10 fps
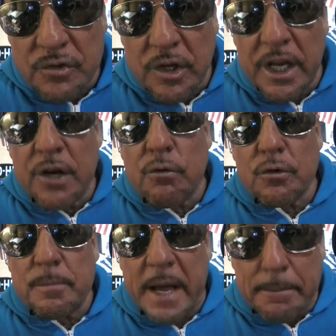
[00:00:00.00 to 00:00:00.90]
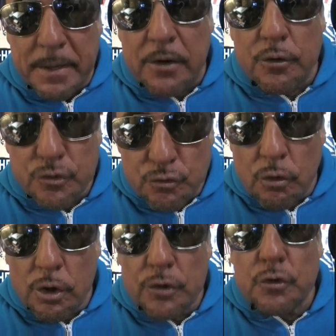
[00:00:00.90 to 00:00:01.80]
it grows back bigger and stronger
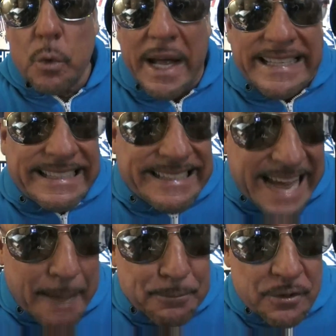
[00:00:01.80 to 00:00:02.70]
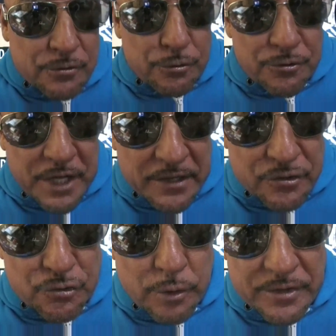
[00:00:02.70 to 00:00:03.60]
to adapt to that
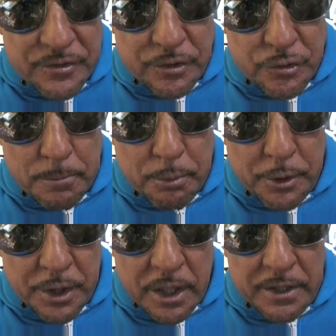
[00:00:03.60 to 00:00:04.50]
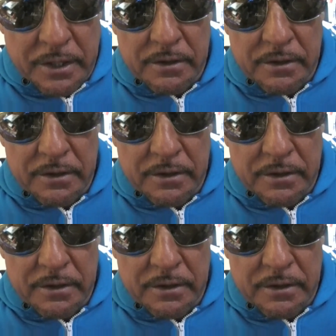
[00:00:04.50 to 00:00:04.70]
stress that you're putting on here.